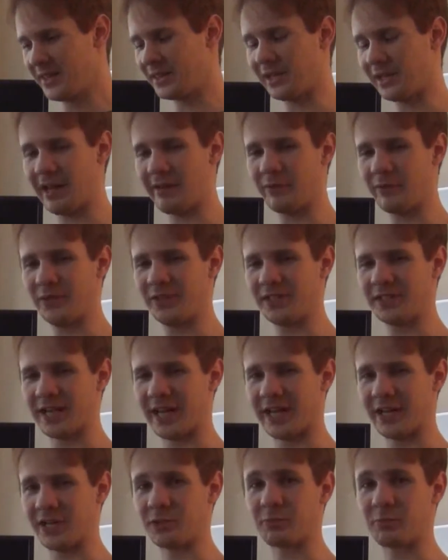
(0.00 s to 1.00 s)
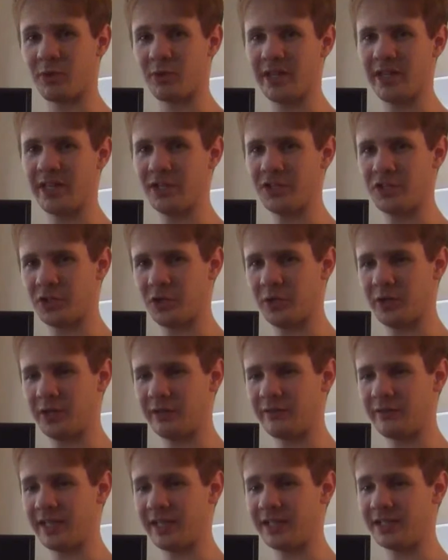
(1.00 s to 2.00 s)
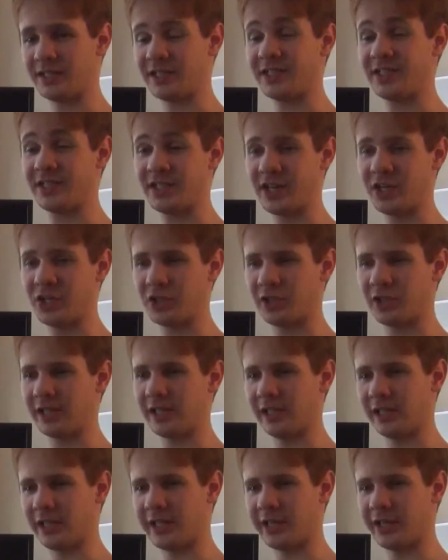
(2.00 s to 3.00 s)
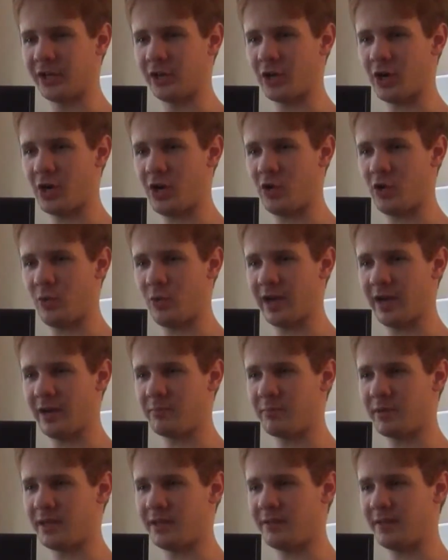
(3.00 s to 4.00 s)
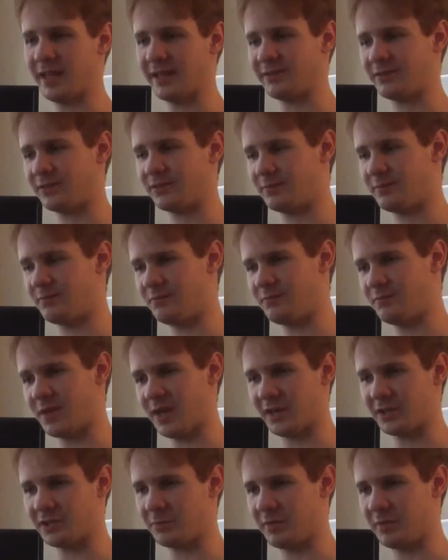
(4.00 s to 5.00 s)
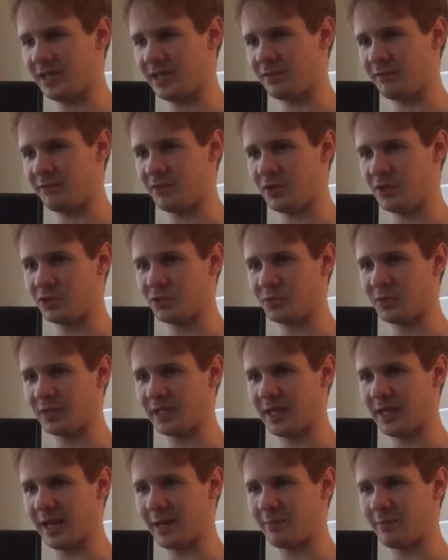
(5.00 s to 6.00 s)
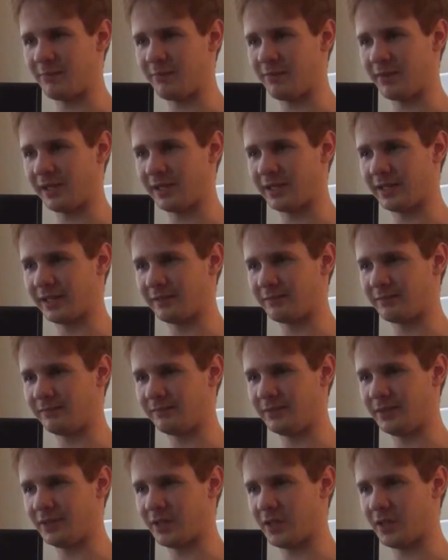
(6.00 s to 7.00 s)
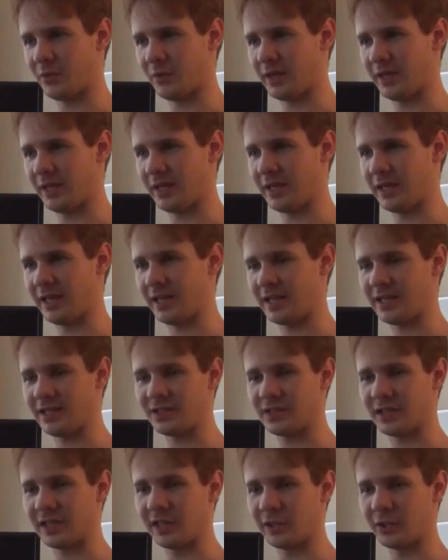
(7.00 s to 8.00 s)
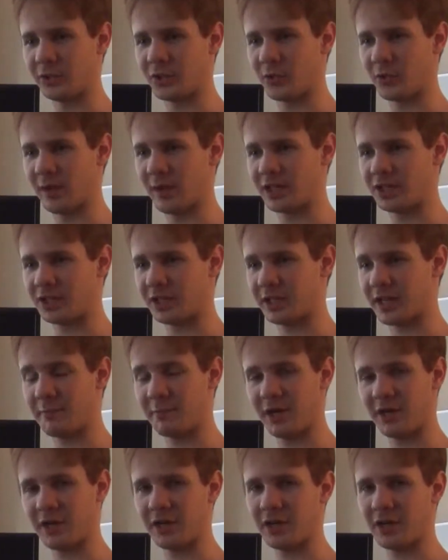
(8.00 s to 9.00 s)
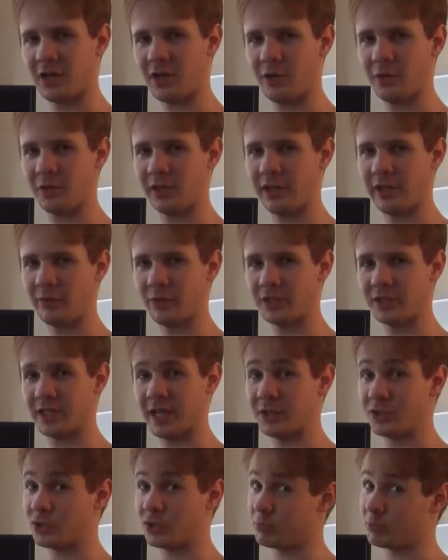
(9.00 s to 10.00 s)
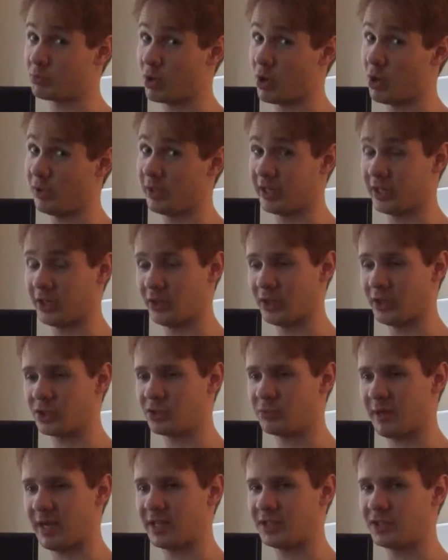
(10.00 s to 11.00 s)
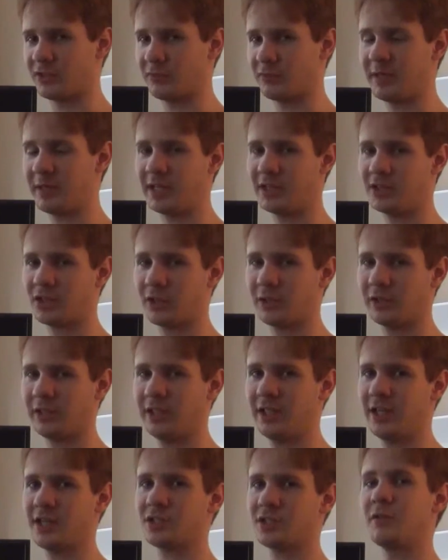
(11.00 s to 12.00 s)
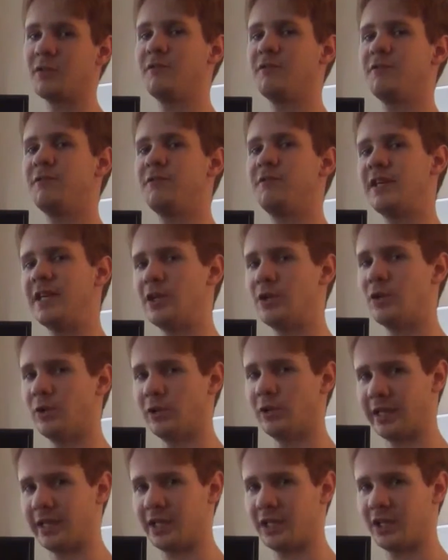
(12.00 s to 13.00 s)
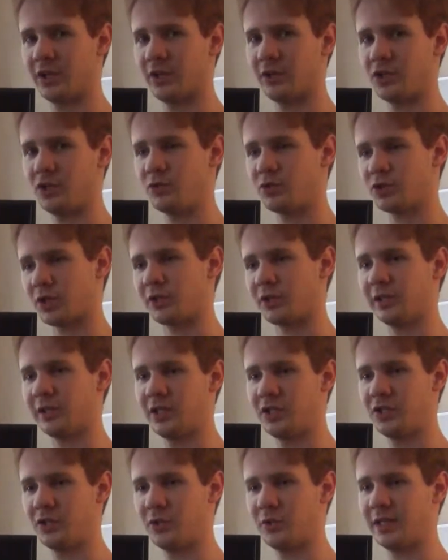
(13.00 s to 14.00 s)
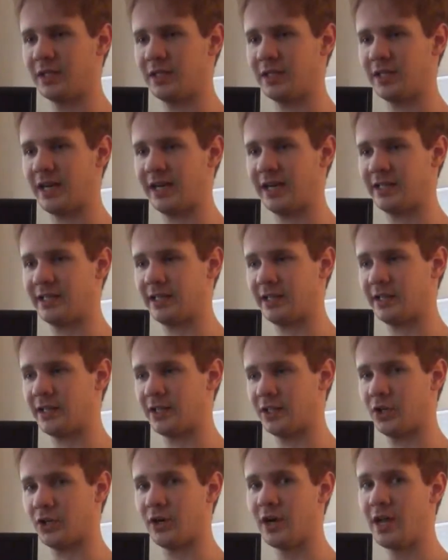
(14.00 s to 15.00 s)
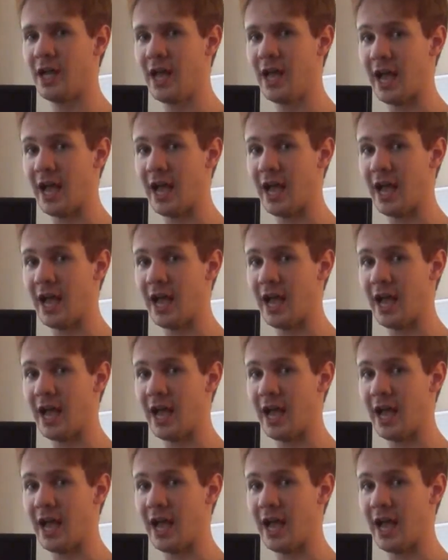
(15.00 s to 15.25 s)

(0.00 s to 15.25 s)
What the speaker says: The level design is pretty intuitive. It is essentially a linear hallway, but that's not to be confused with the game feeling, in a singular direction. I'm not going to call the level design sprawling or expansive, but it certainly doesn't feel linear, and you certainly do get the idea that you're